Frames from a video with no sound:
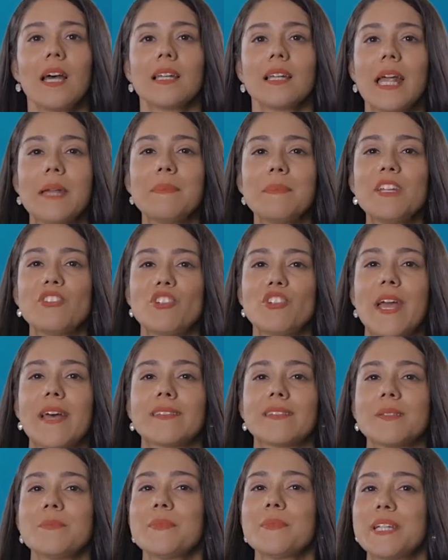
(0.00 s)
Let me
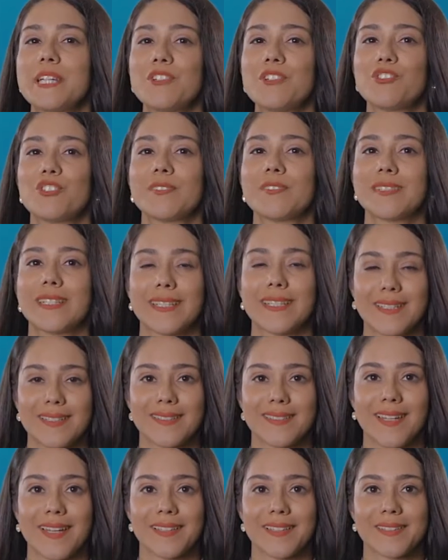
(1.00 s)
share some interesting
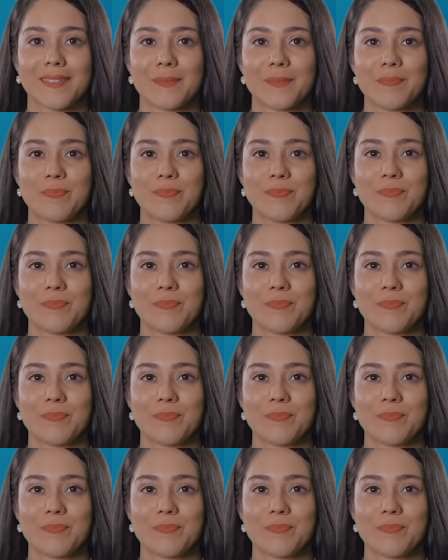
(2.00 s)
insights.